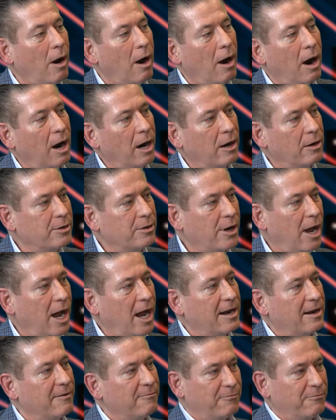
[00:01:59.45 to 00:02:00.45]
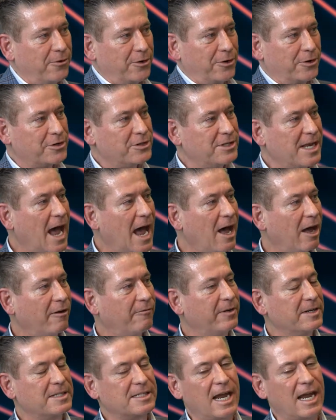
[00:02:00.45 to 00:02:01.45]
are not for
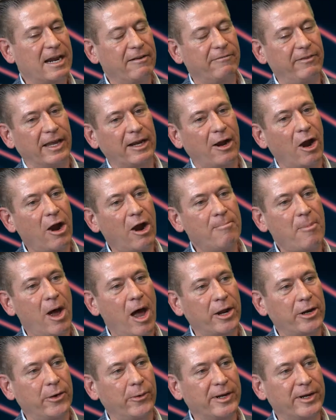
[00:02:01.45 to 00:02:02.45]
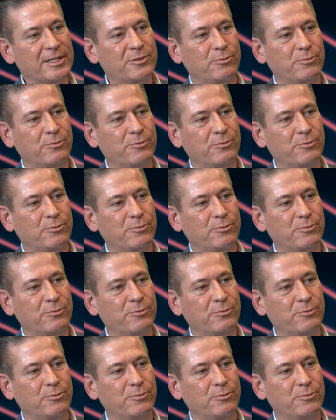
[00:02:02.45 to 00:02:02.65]
yourself. It's kind of like our motto is,